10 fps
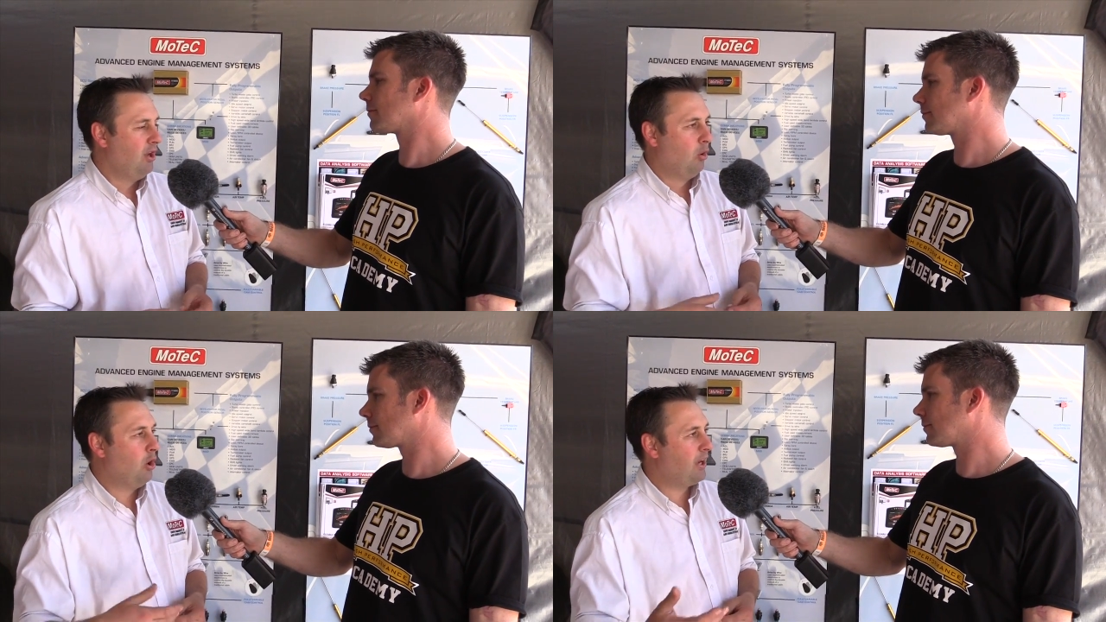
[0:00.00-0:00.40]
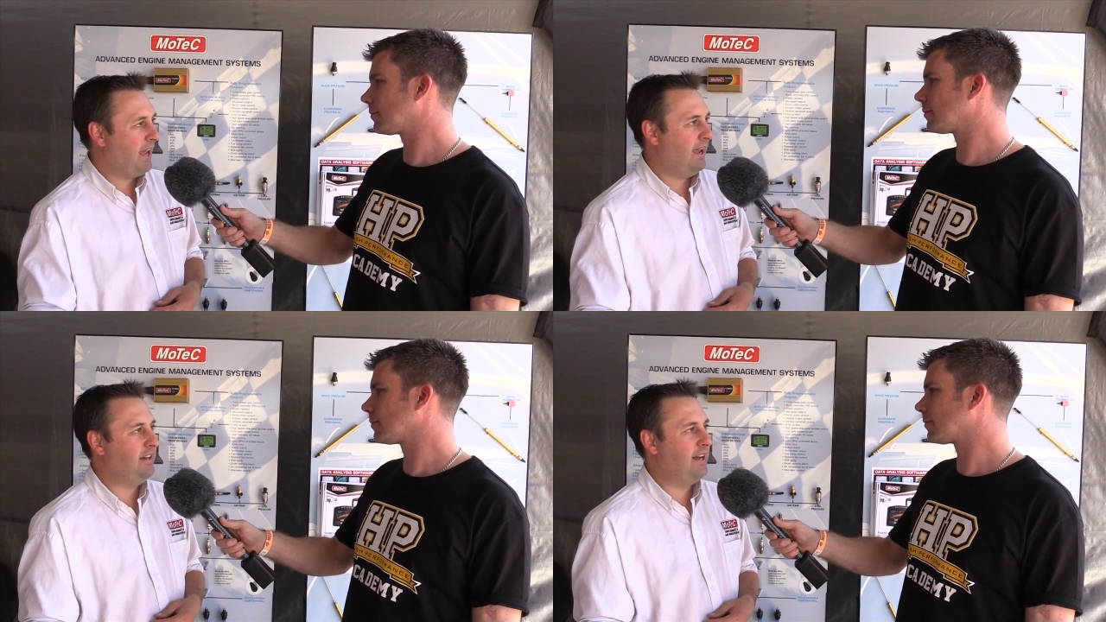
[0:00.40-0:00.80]
Speaker 1: work
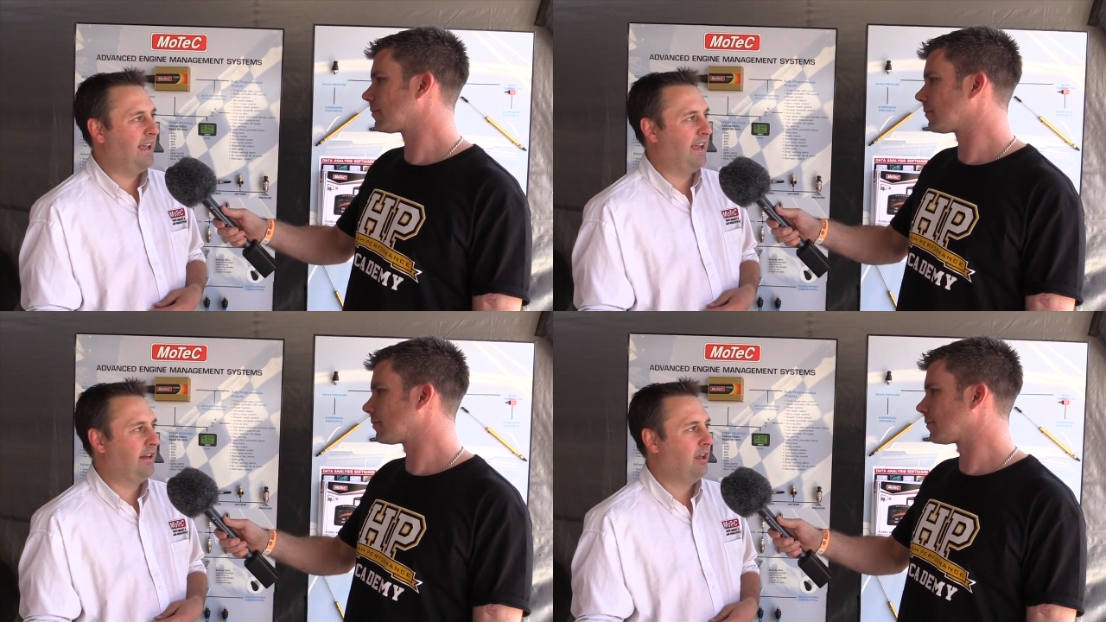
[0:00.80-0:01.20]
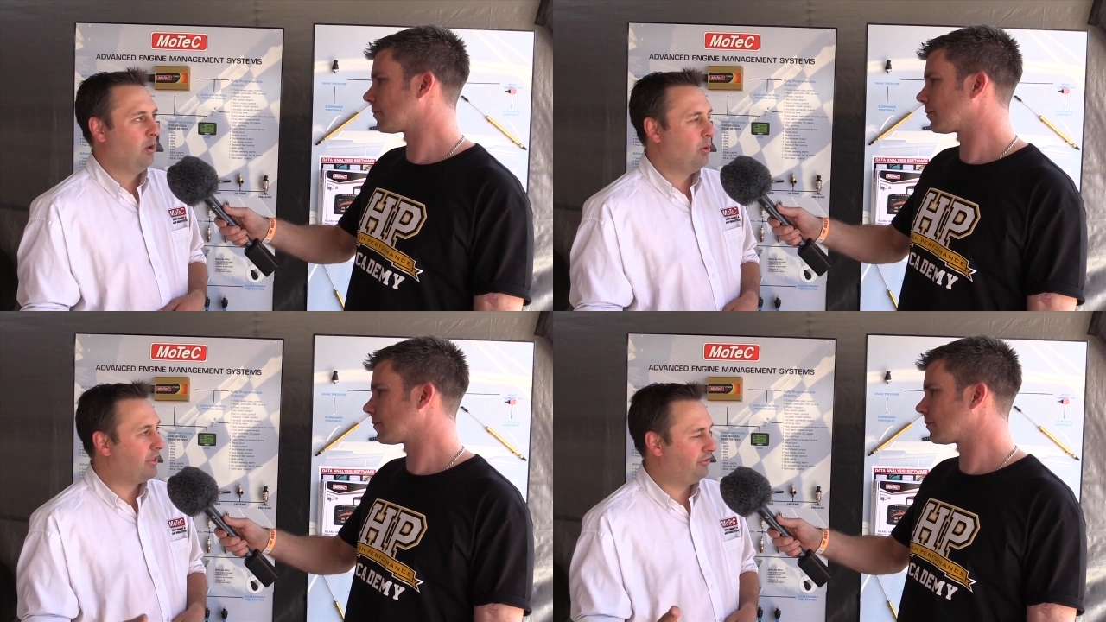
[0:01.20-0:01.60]
hand in hand
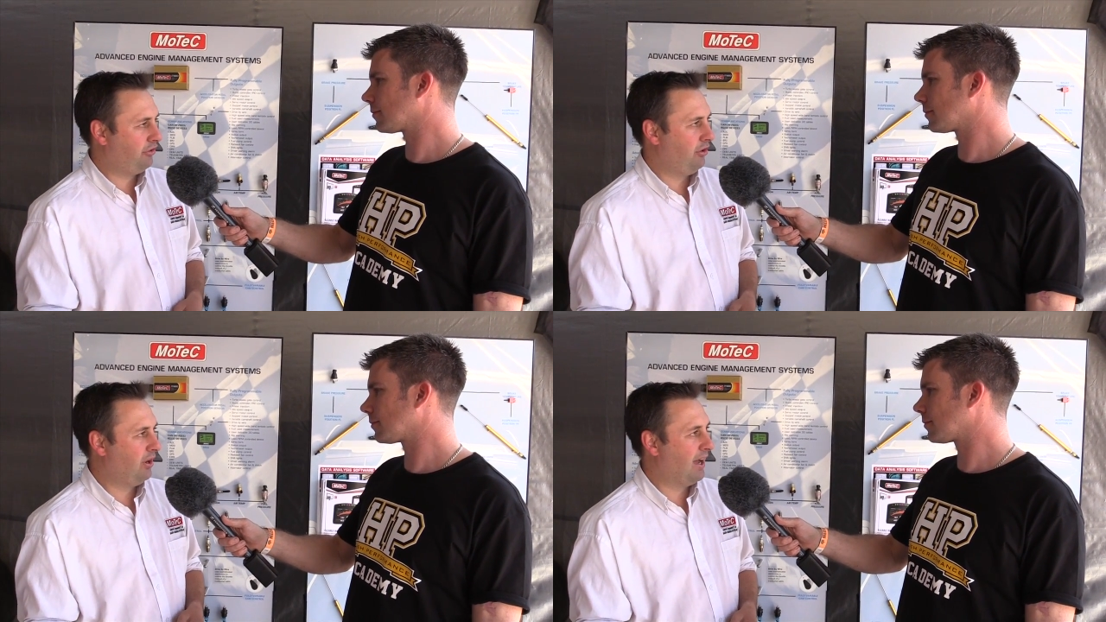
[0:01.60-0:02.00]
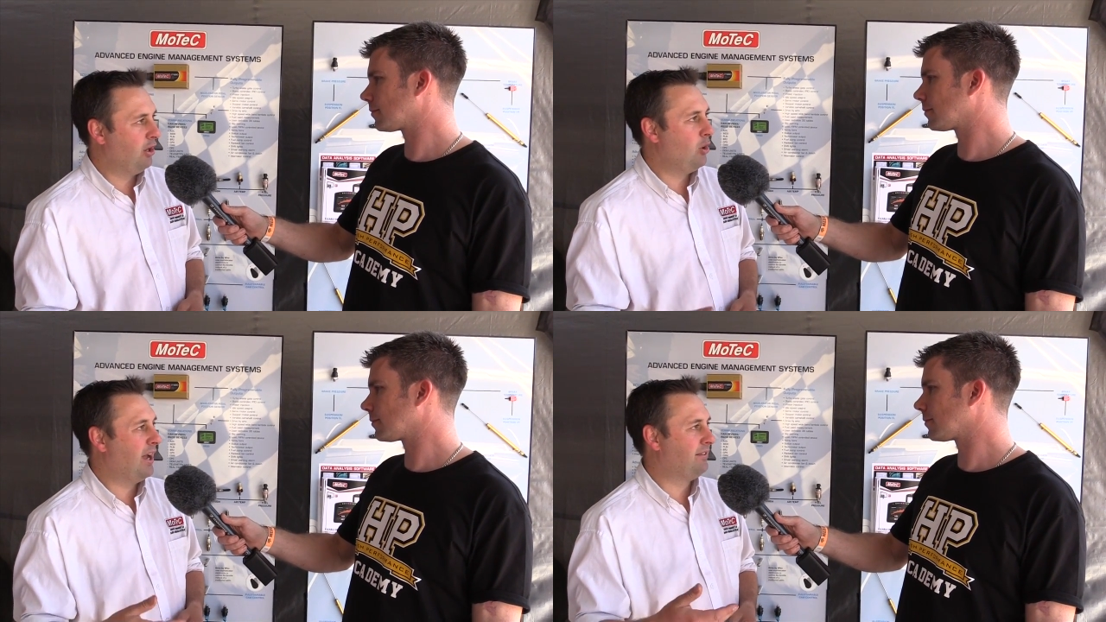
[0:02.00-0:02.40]
with a tuner
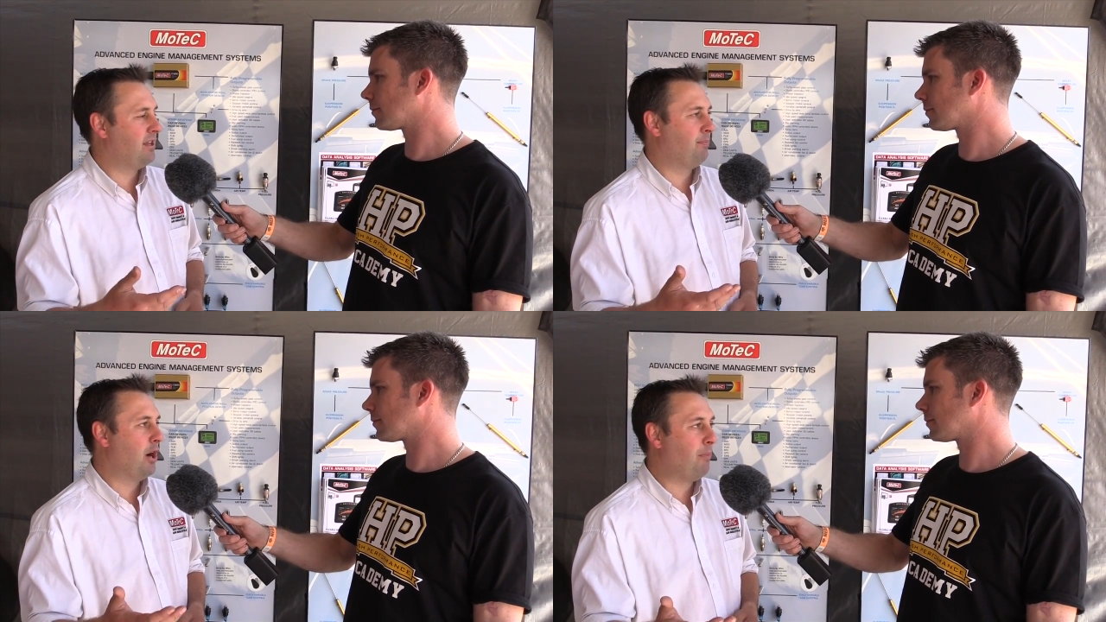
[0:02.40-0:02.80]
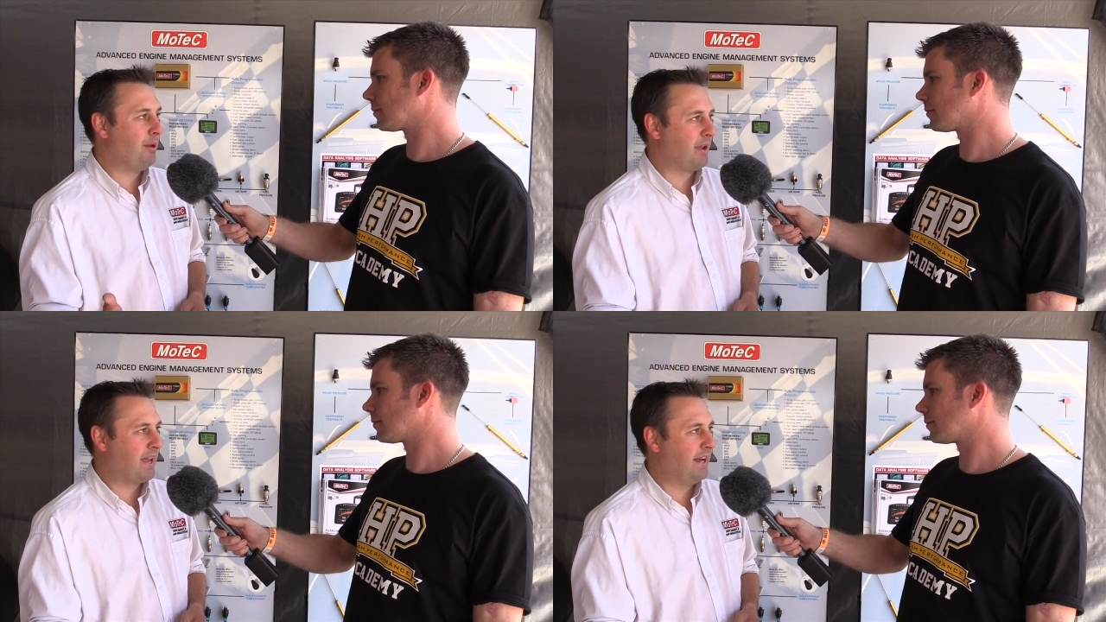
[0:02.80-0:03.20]
who has the appropriate
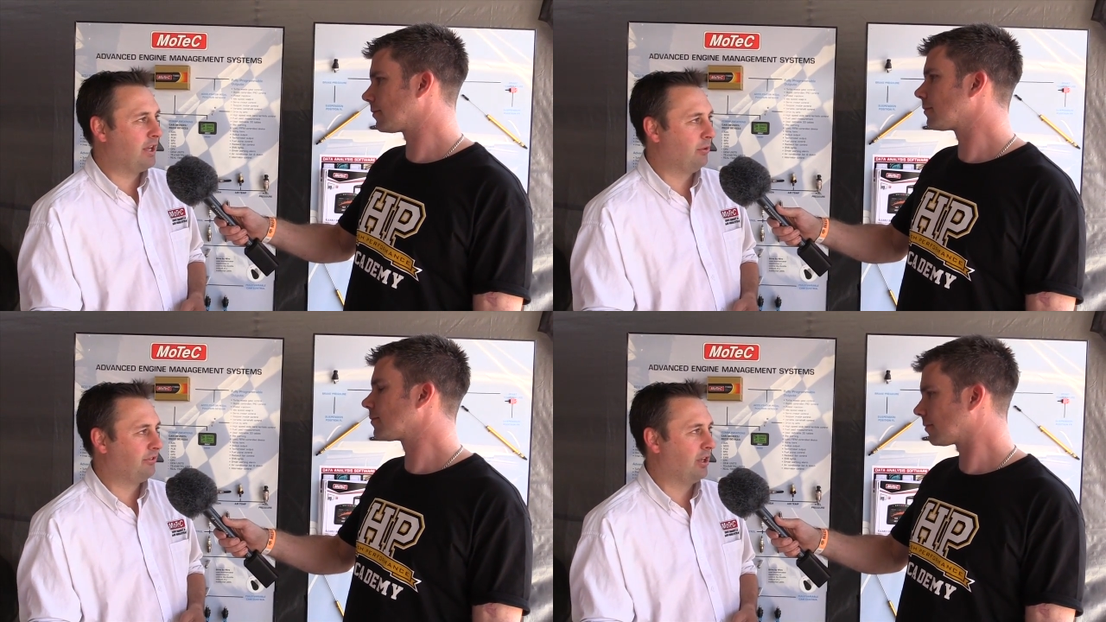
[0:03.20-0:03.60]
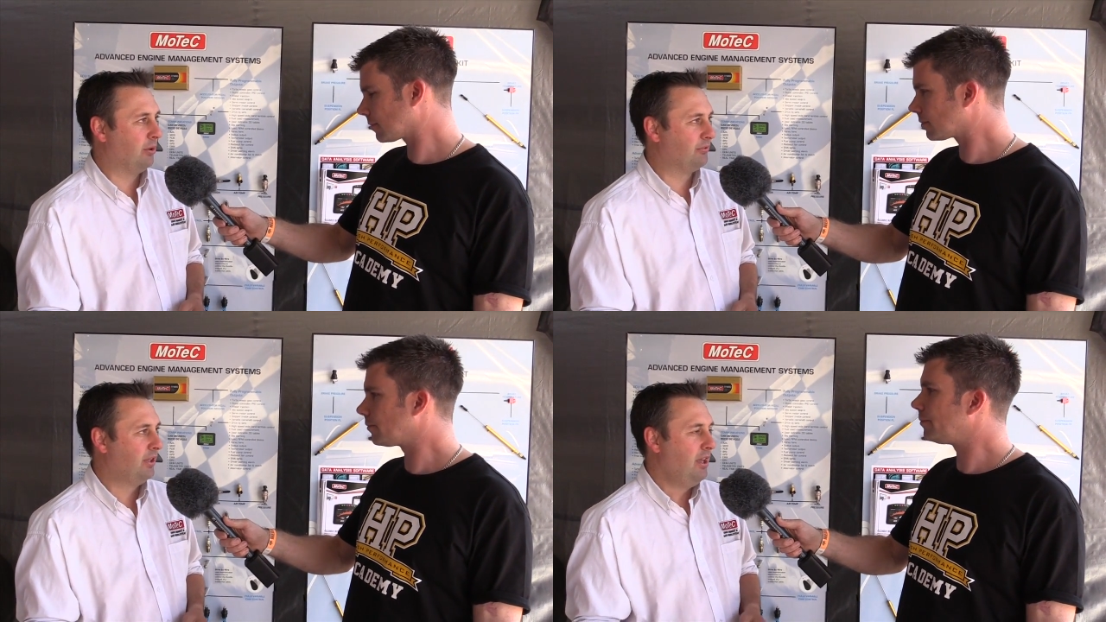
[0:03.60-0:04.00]
mechanical
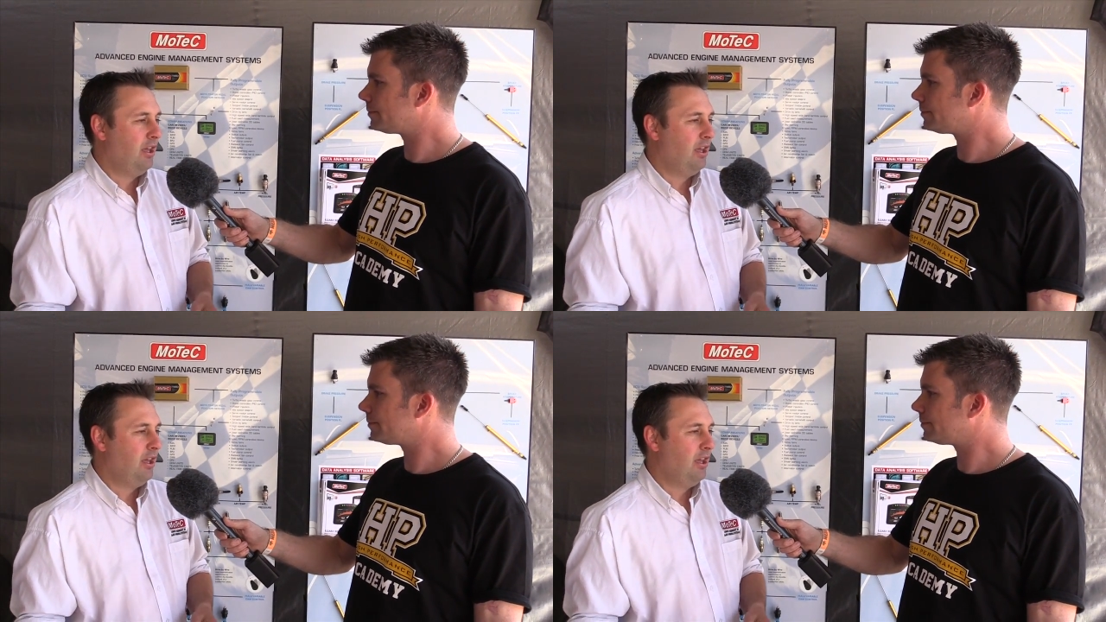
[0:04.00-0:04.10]
skills.